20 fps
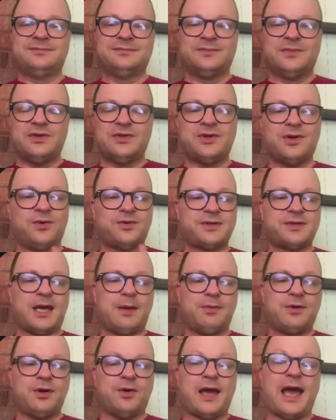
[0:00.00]
Don't
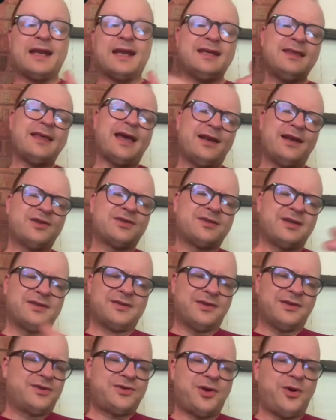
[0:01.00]
type code. I did that just as
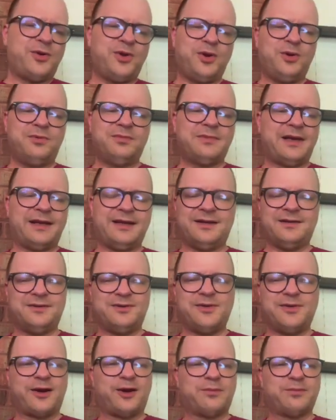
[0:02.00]
a show you. I didn't
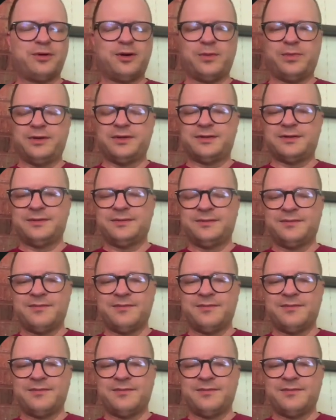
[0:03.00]
do that on purpose.